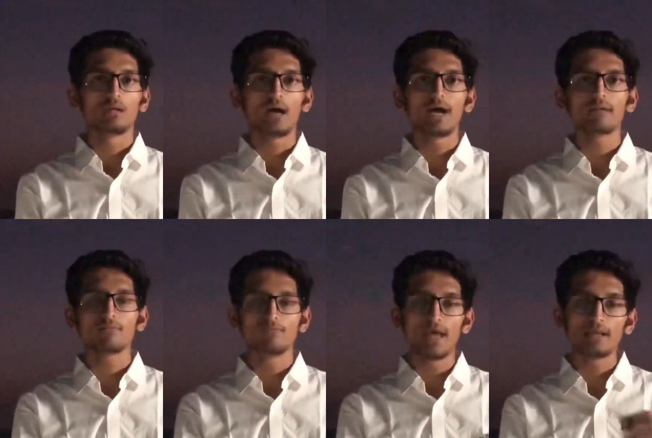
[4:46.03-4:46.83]
are
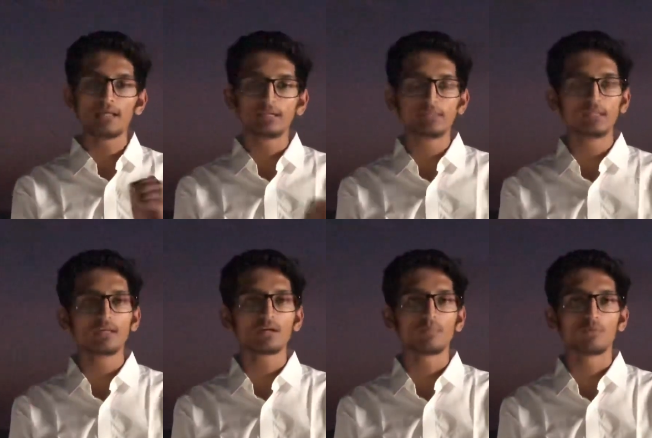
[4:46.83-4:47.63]
very easier
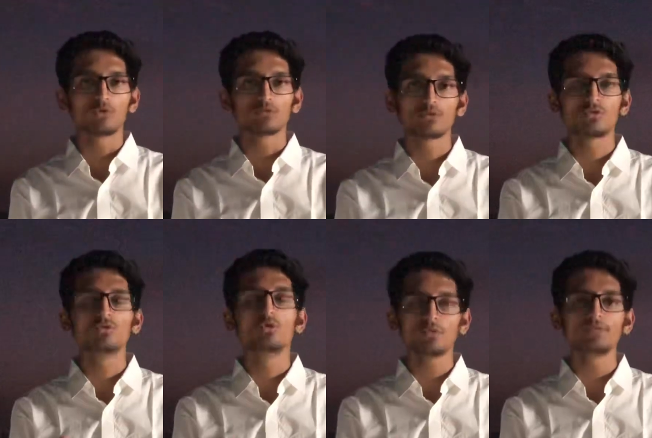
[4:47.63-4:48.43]
approach
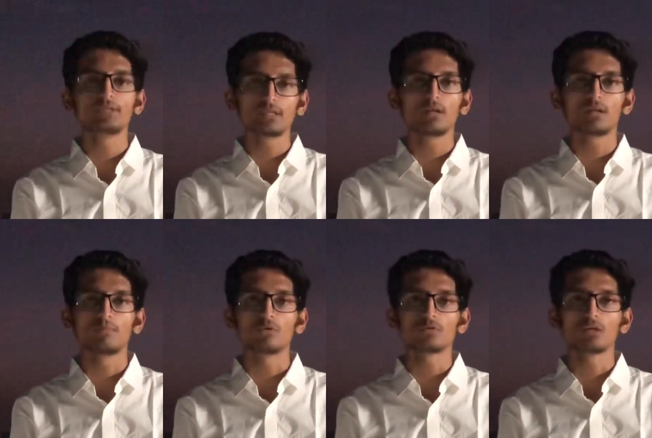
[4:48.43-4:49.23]
due to physical
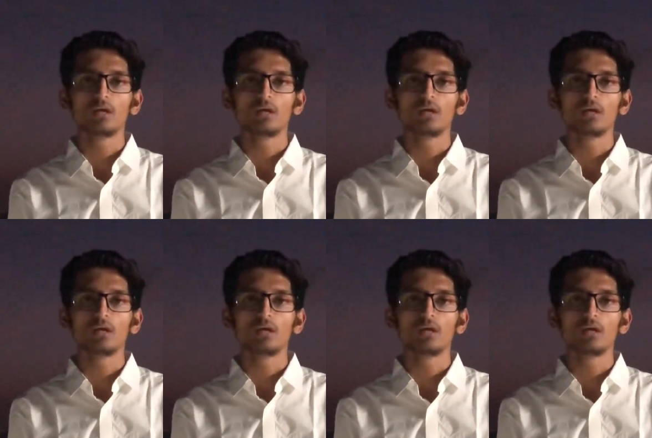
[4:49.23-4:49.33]
approach.